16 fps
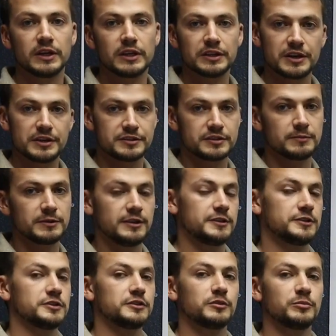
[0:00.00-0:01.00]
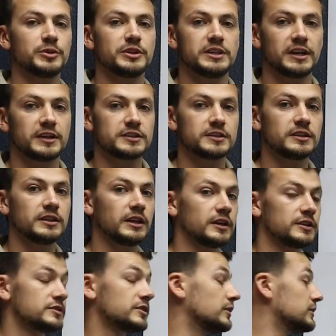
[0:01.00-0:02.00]
there's some additional protection
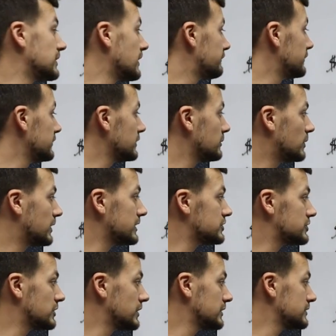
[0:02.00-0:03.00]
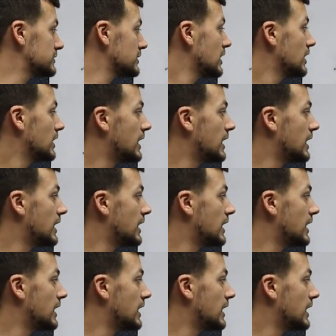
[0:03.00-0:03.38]
there. So definitely want insurance.